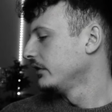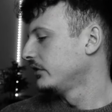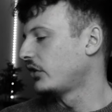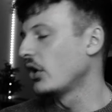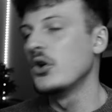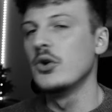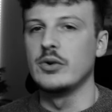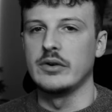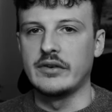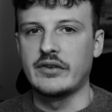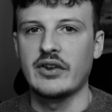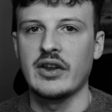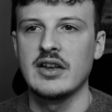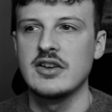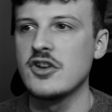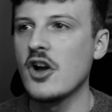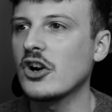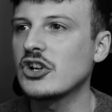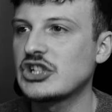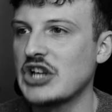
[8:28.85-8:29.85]

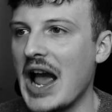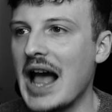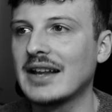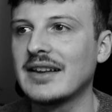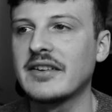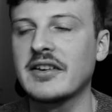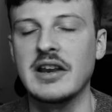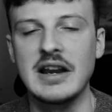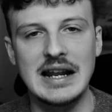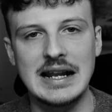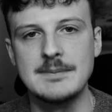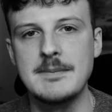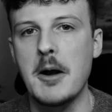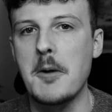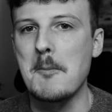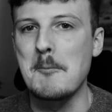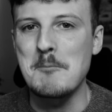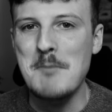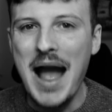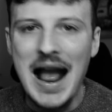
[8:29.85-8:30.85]
Dude, your child is going to come
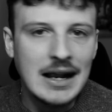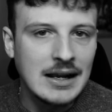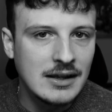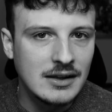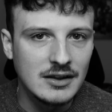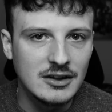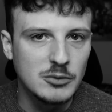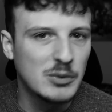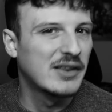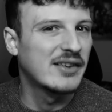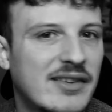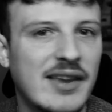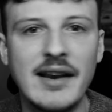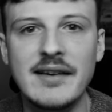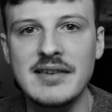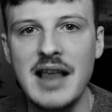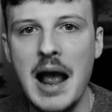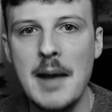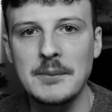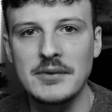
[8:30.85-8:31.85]
out mangled with
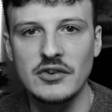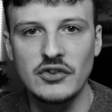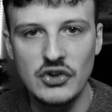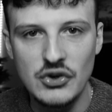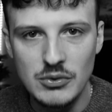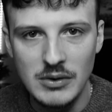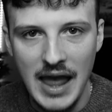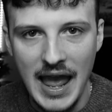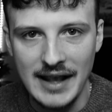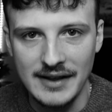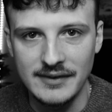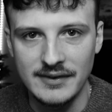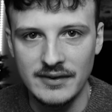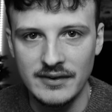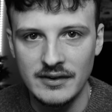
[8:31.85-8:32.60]
six arms and two legs.